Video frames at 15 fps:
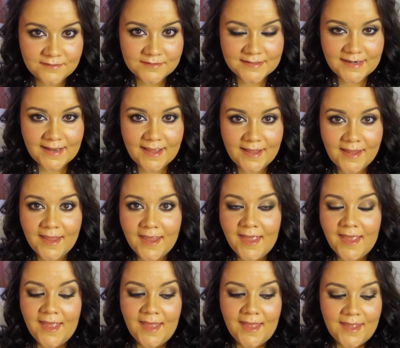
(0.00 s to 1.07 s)
today
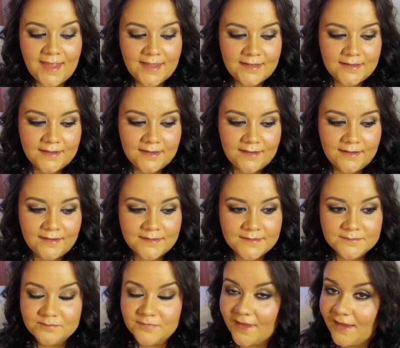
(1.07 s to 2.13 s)
and uh,
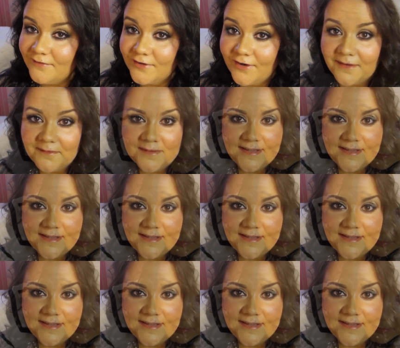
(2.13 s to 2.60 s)
have a great